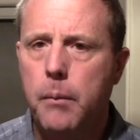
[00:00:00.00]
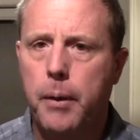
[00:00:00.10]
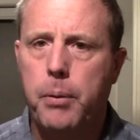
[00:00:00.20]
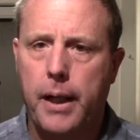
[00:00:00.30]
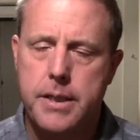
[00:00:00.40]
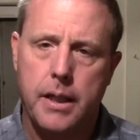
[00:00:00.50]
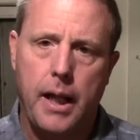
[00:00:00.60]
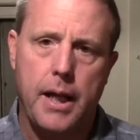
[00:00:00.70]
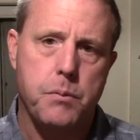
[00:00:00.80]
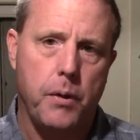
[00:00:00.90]

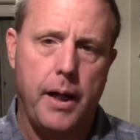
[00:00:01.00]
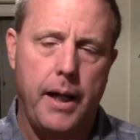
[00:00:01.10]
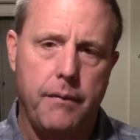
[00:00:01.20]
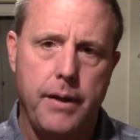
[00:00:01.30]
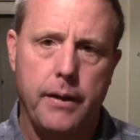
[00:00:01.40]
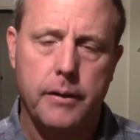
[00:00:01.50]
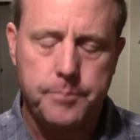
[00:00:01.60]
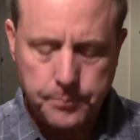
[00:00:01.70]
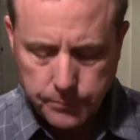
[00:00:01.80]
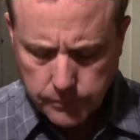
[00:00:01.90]
plexiglass one I have down here.